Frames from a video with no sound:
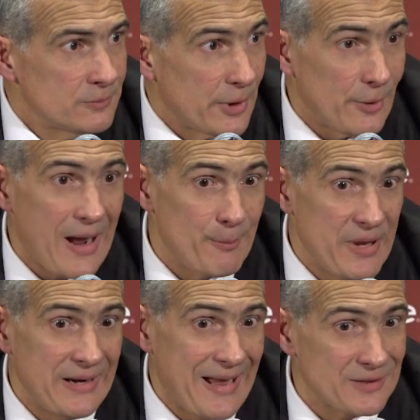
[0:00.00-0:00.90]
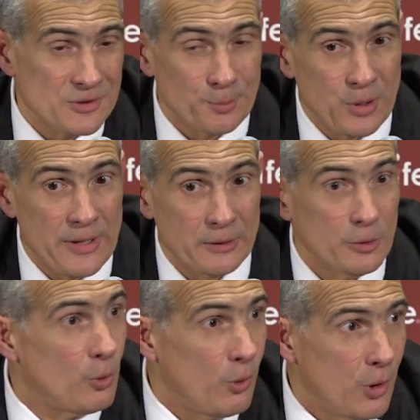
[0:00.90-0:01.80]
that are being asked to play a
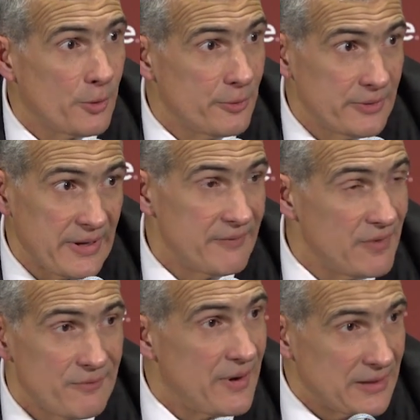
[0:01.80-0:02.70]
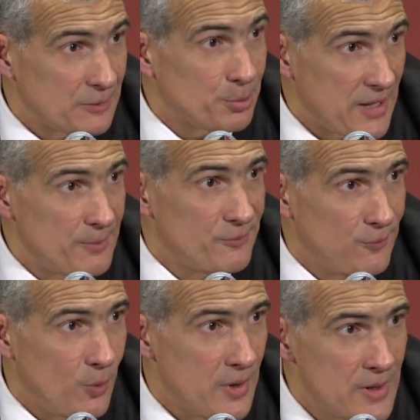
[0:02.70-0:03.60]
little harder than they have ever had to play
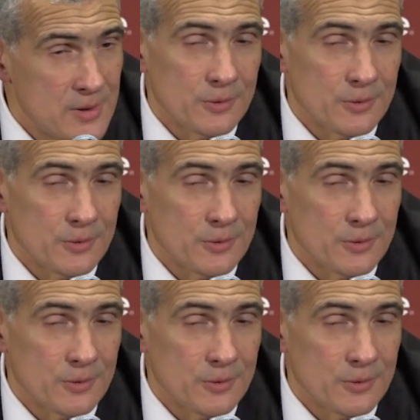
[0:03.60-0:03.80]
before.